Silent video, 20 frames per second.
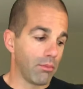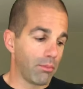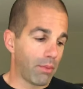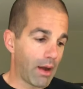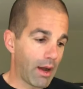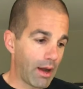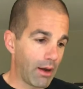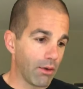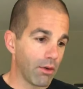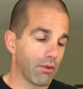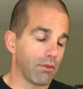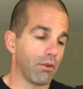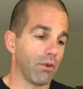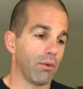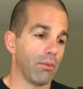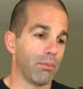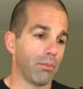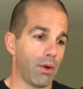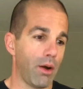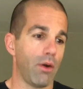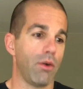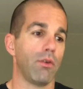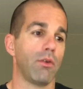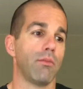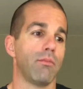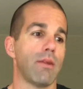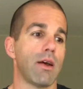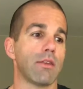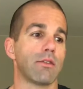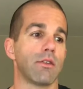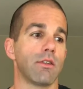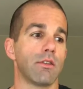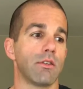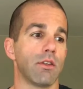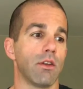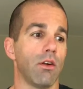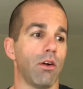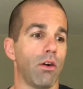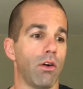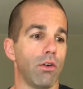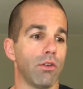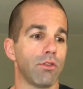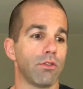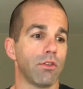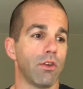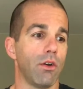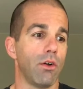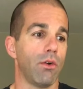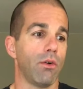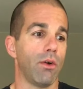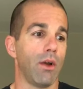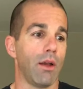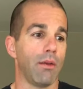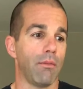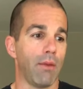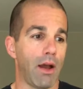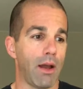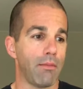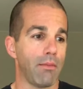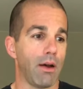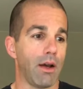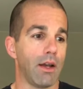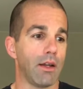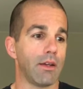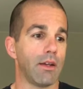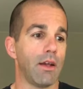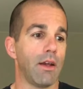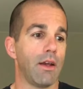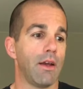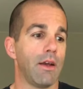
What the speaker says: powerful, potent message that also, in my mind,